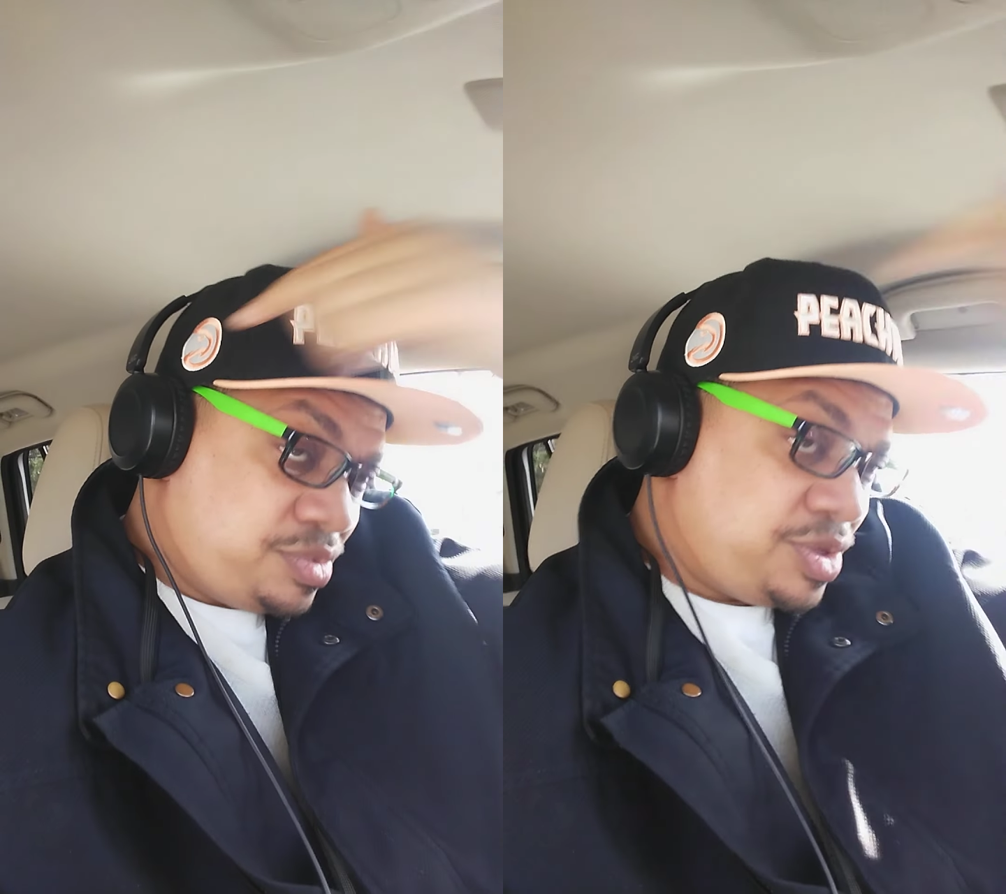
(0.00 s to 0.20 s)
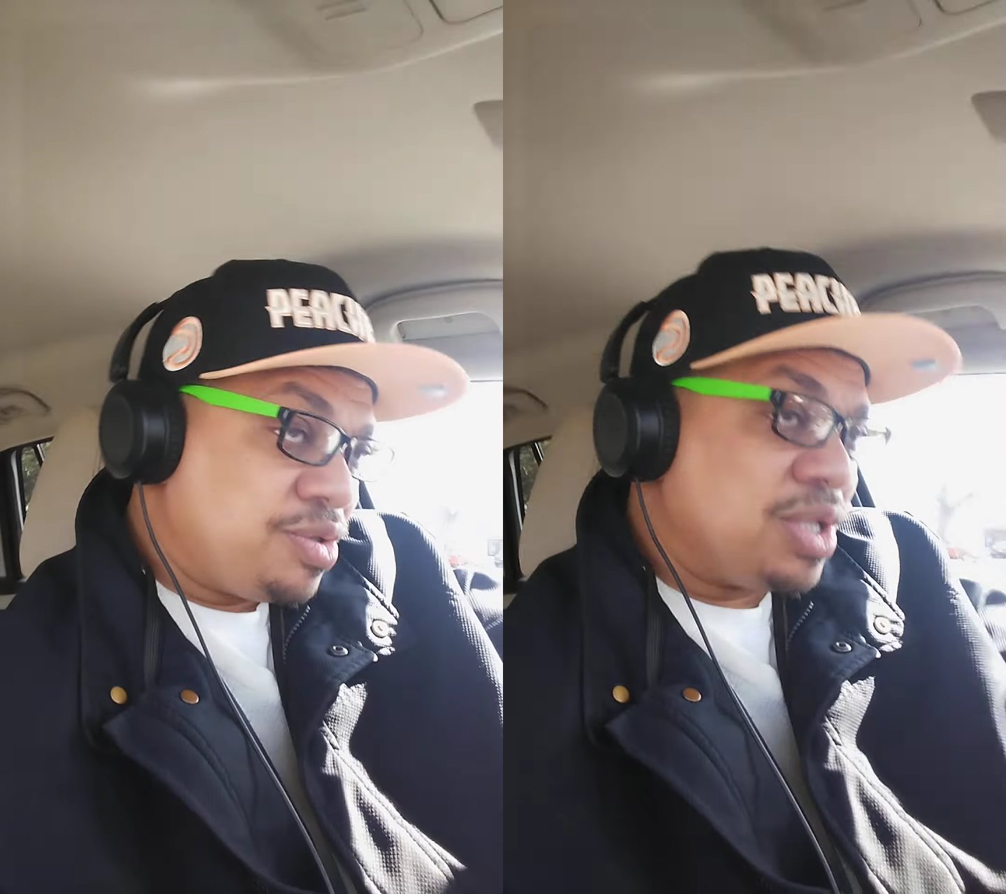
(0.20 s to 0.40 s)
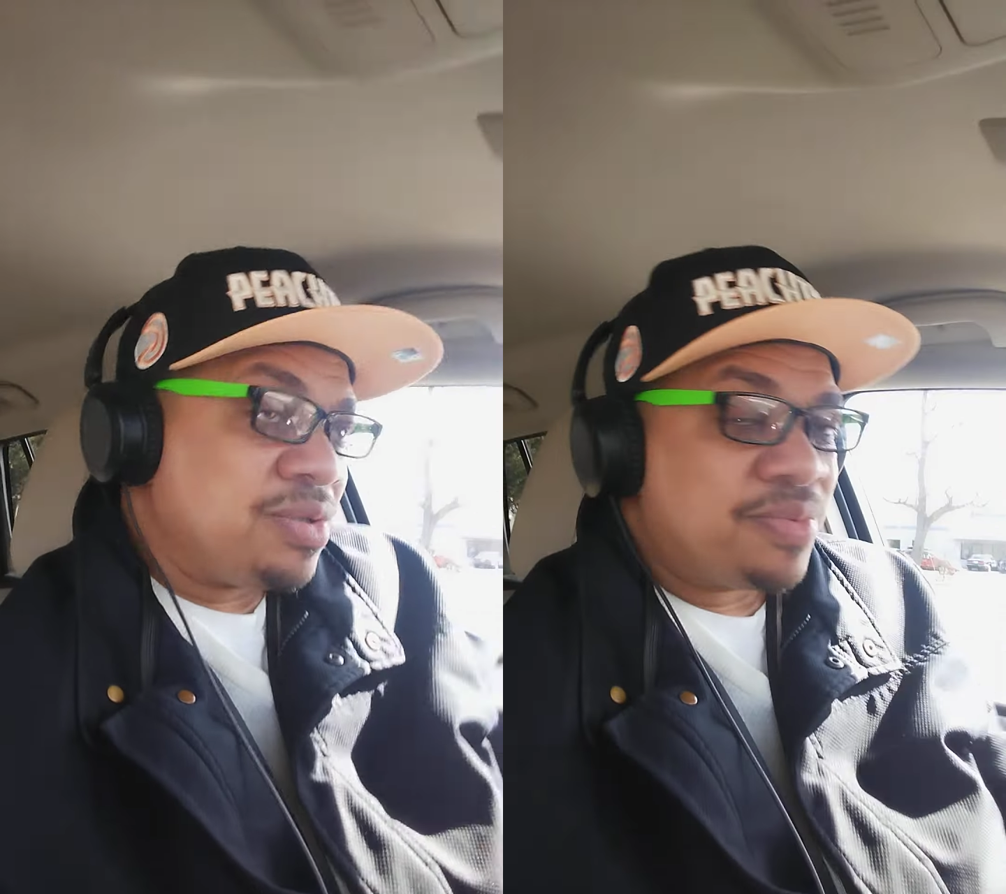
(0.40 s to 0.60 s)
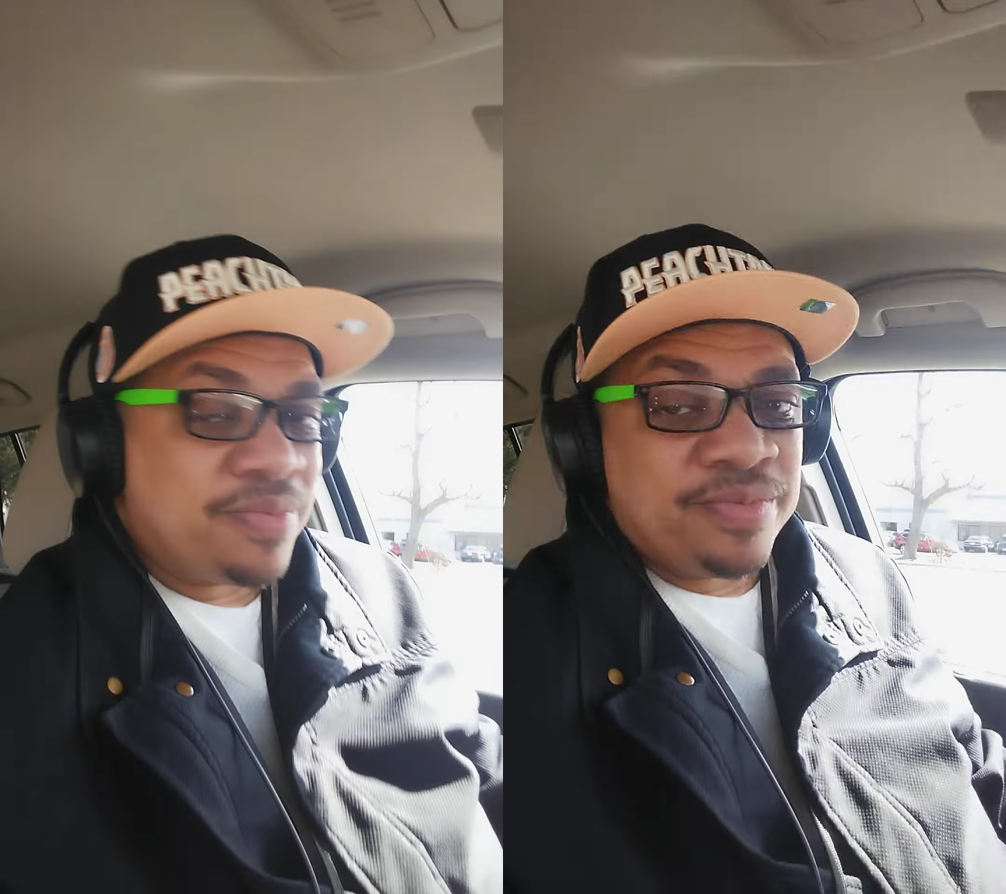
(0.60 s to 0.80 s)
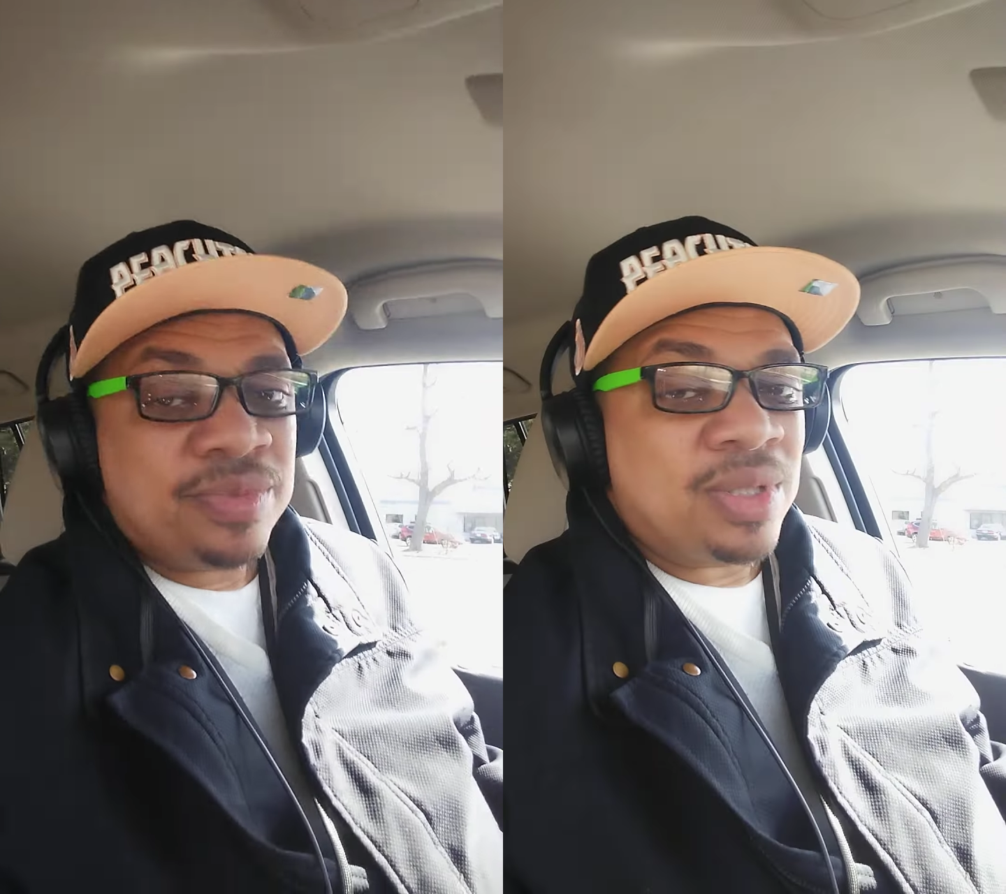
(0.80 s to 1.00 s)
you know,
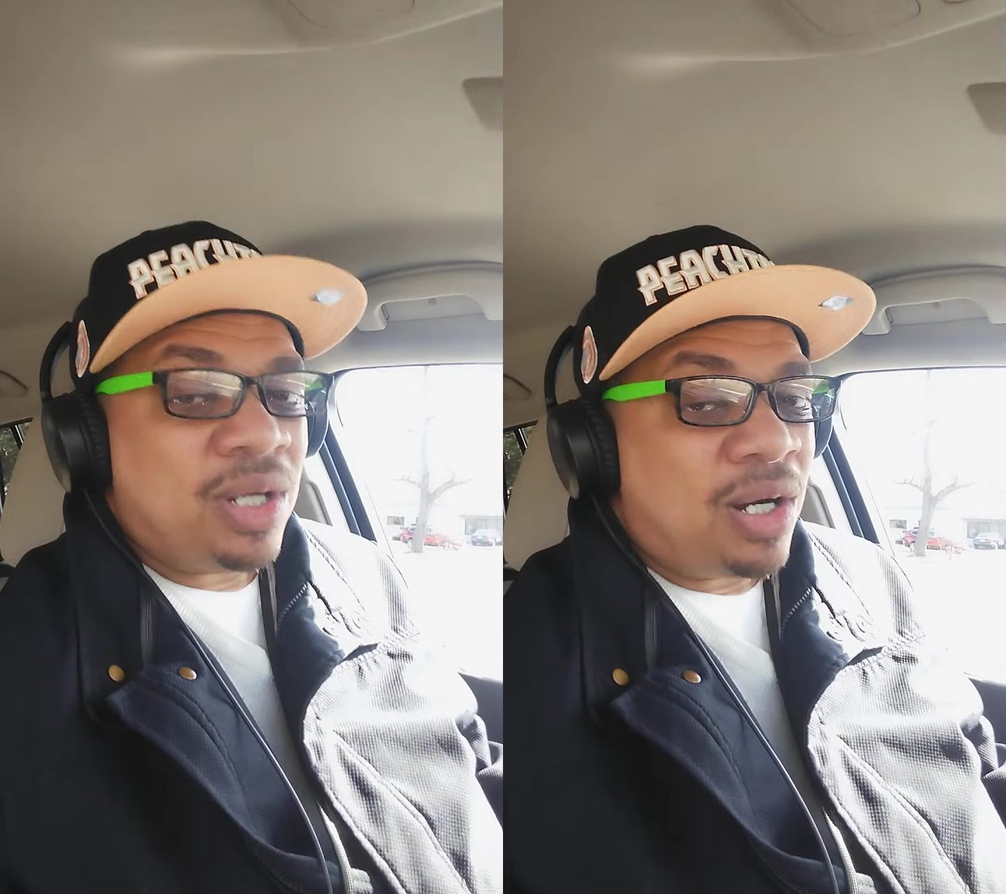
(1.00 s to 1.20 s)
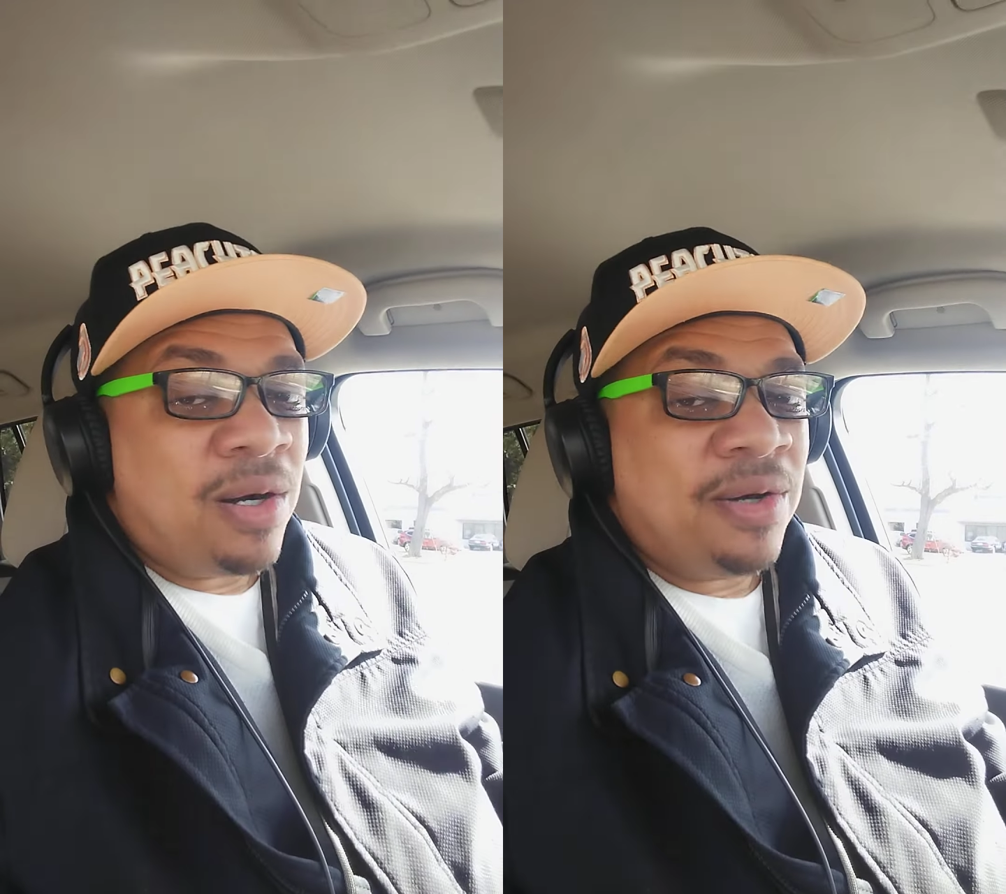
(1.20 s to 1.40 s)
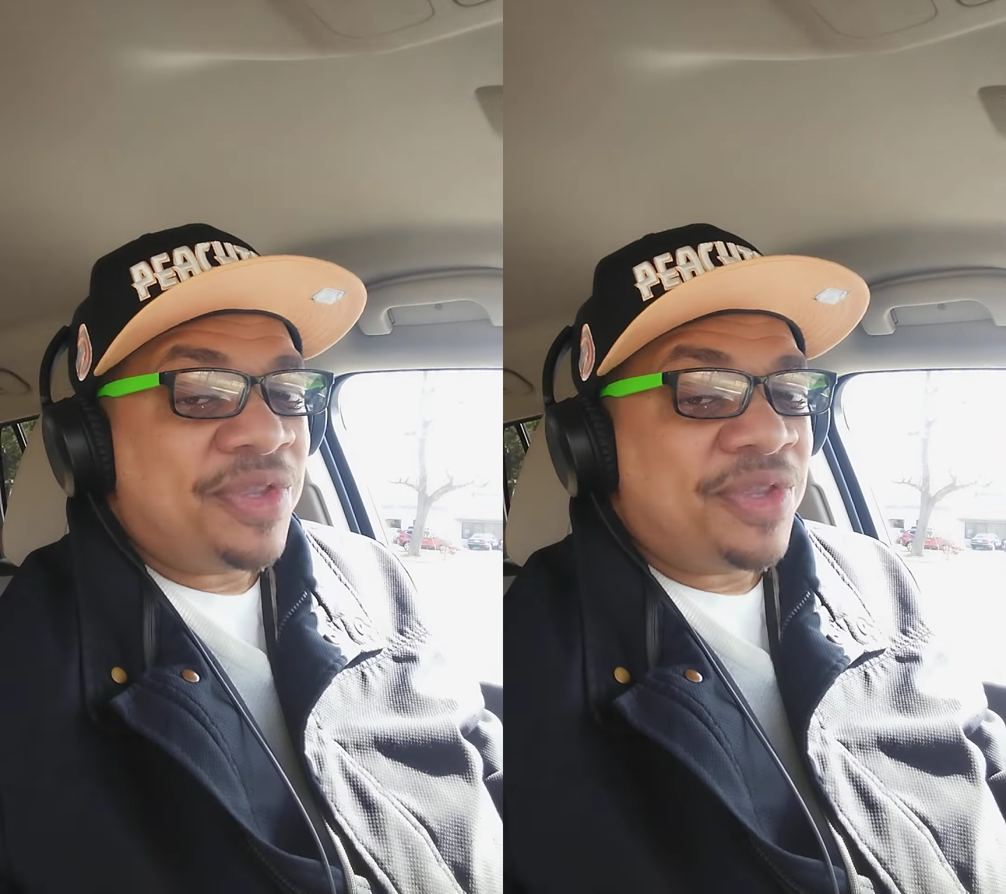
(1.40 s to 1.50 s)
all